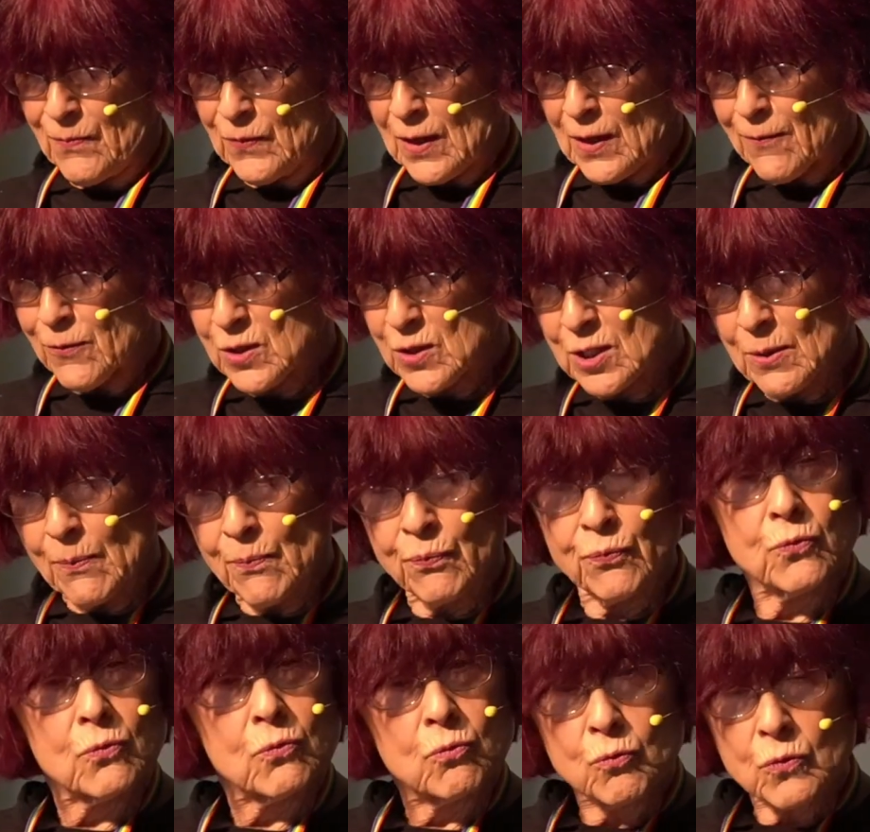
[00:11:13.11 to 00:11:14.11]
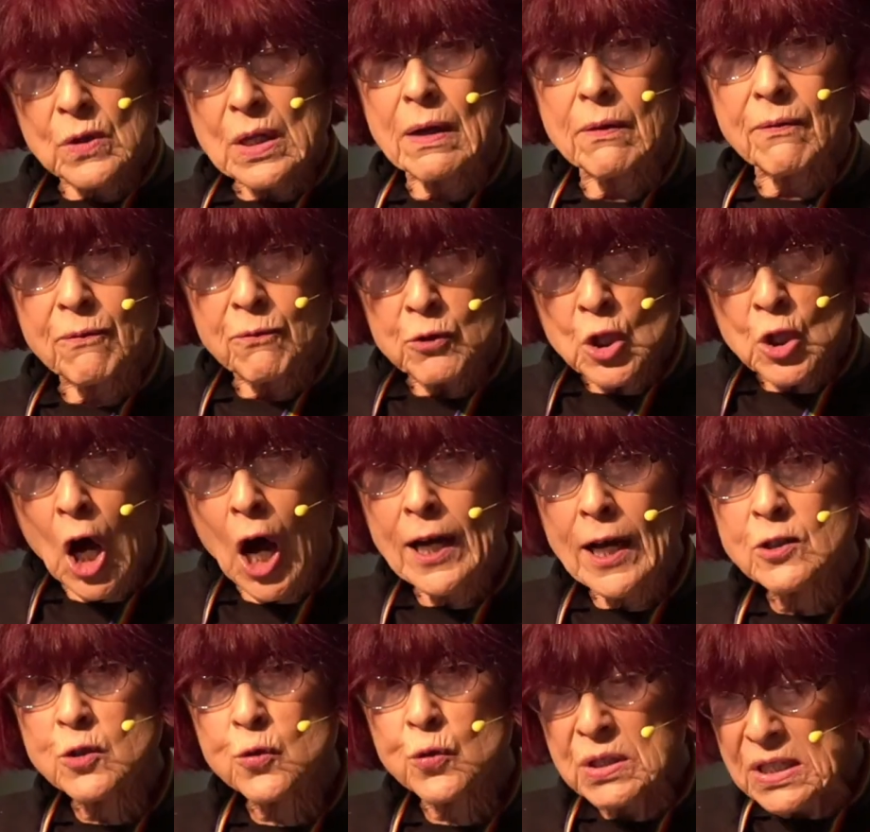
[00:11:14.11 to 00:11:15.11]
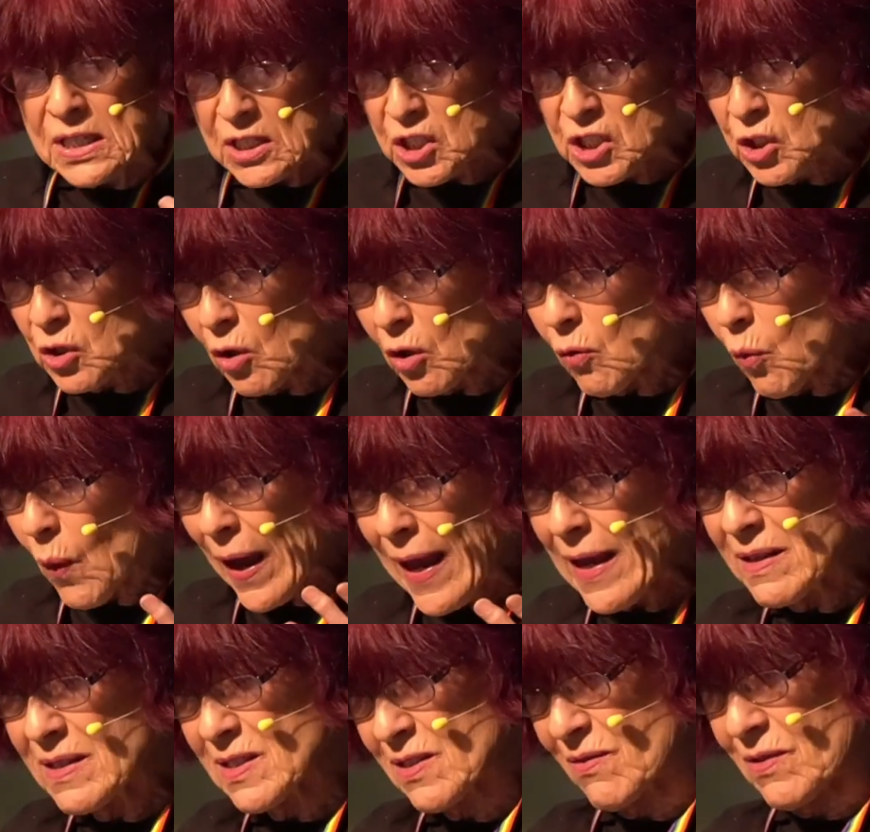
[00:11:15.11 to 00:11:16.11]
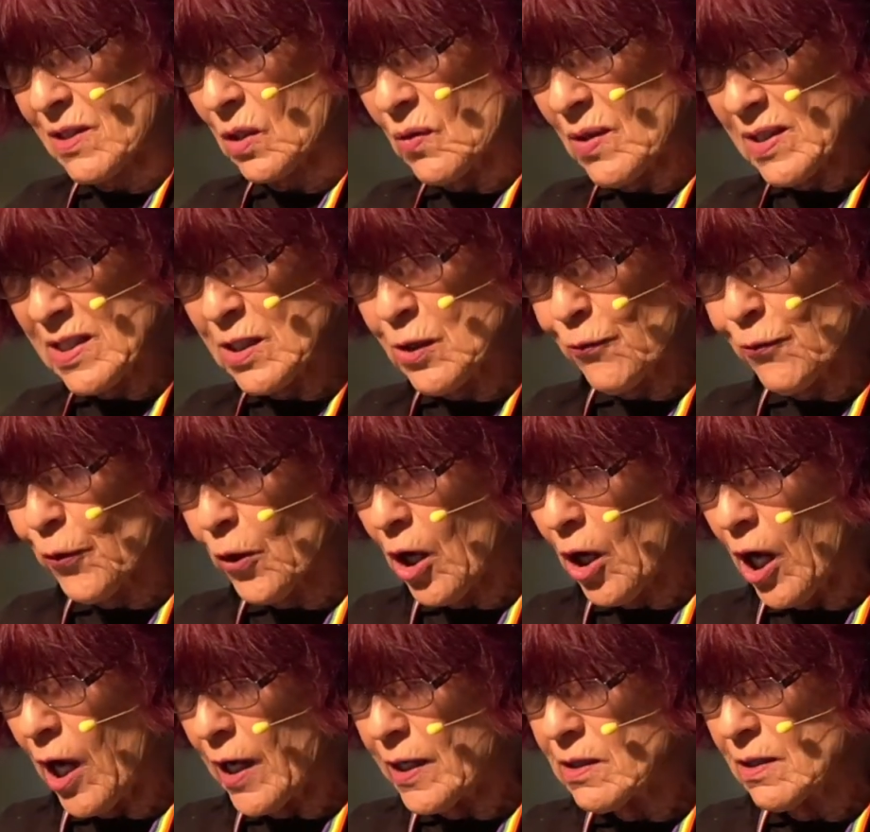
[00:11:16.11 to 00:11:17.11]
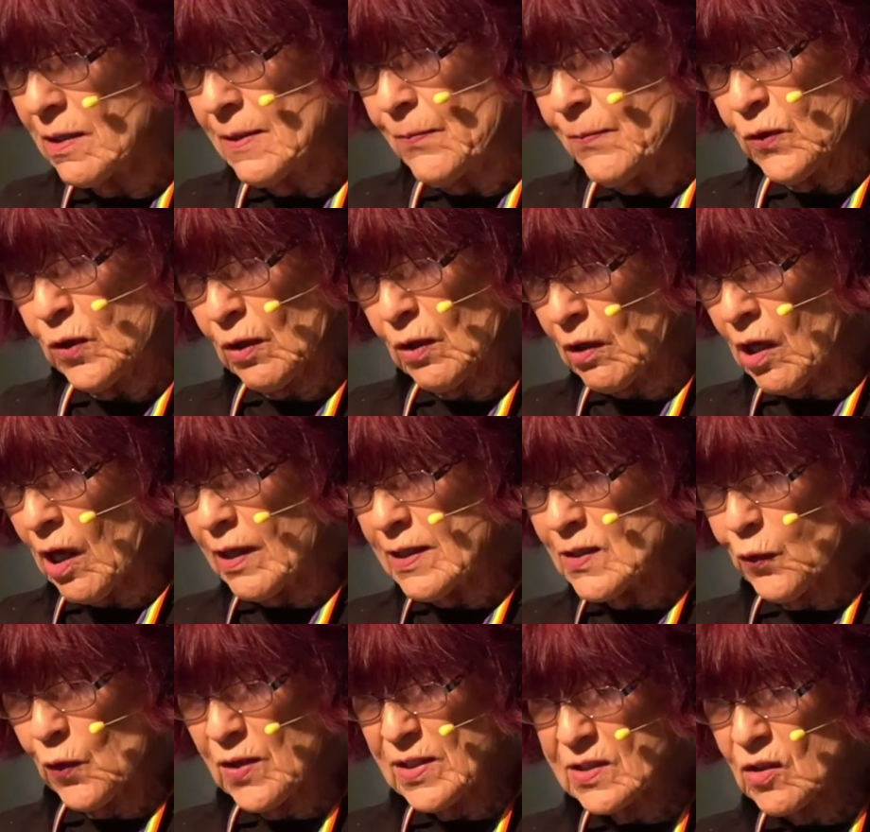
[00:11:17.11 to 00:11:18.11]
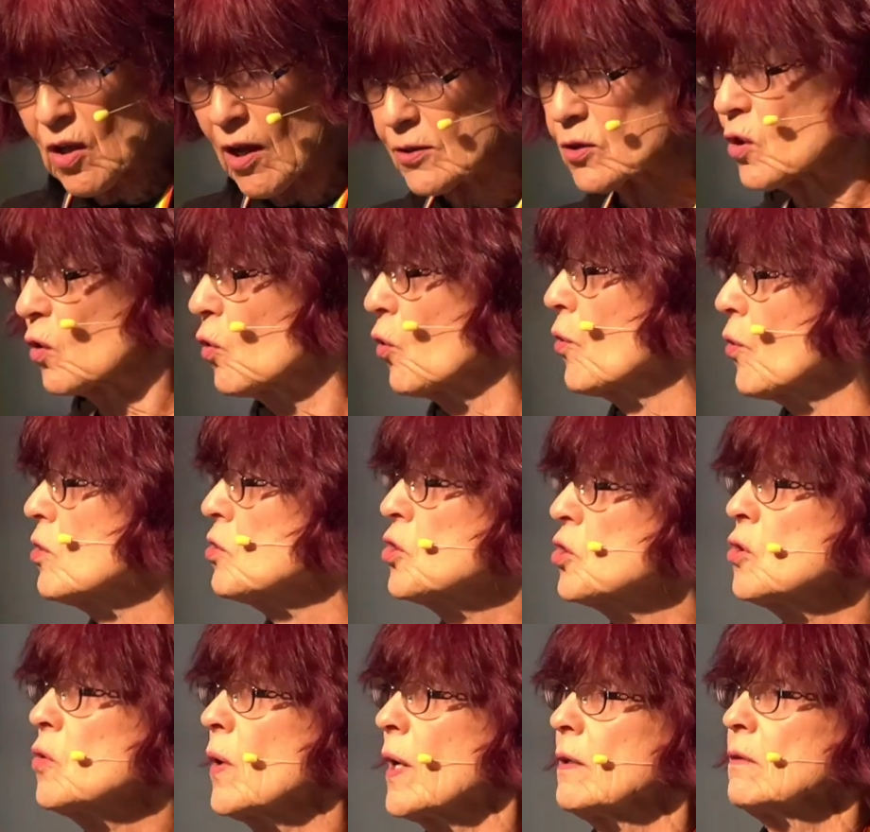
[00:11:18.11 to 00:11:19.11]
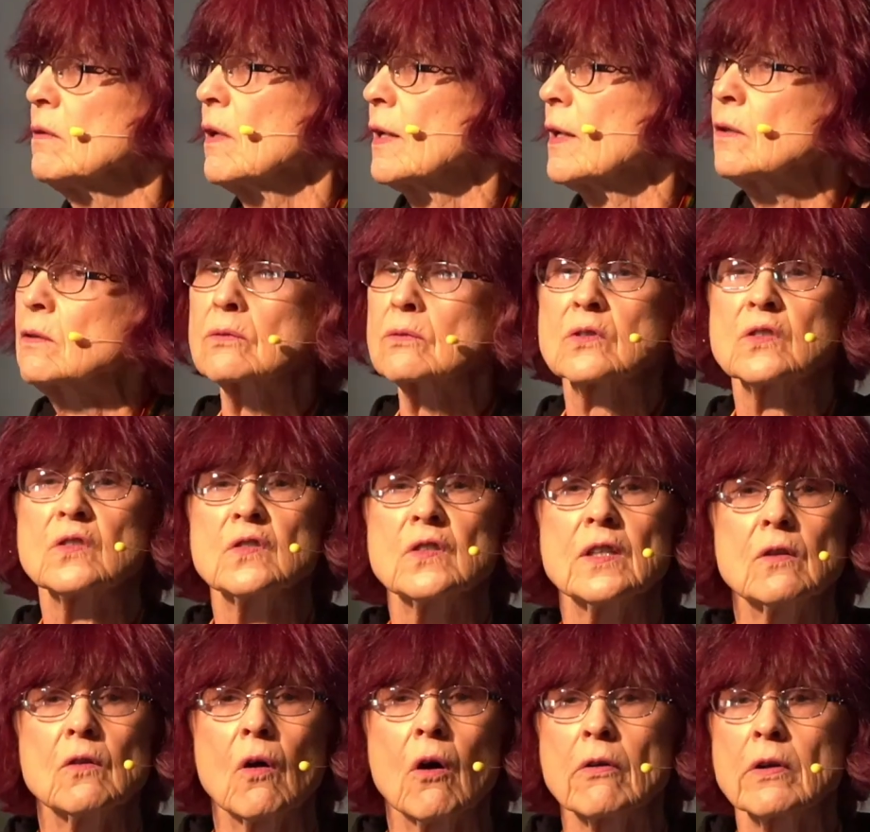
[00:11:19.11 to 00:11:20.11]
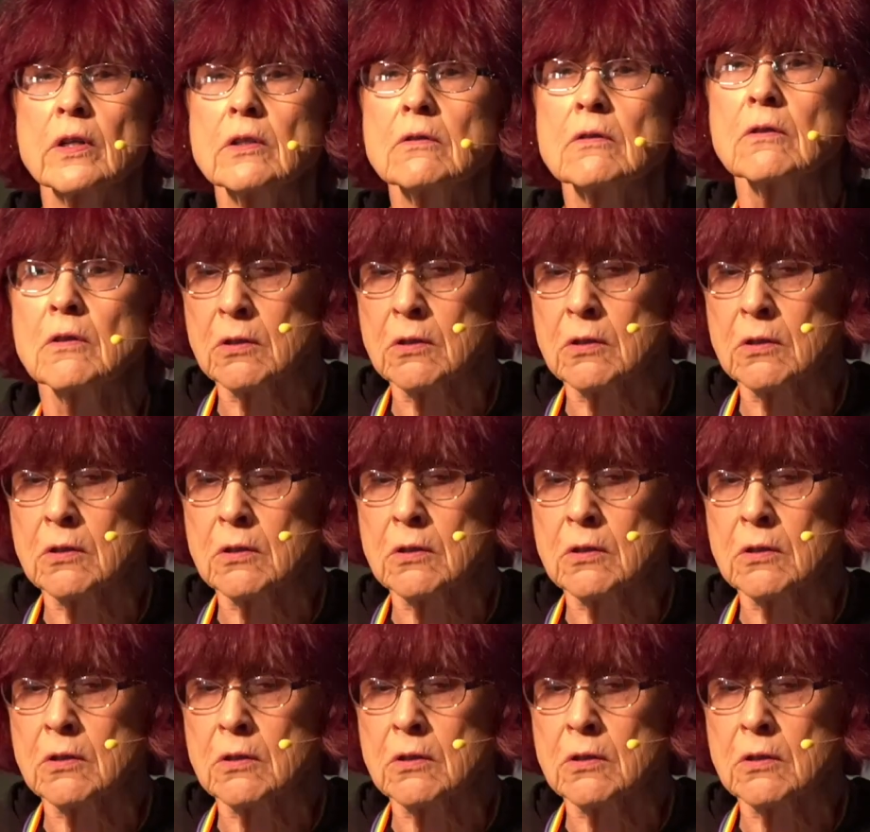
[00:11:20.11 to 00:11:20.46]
For some non-traditional ways to listen for God's voice, talk to Lauren Jewett. I don't see Lauren.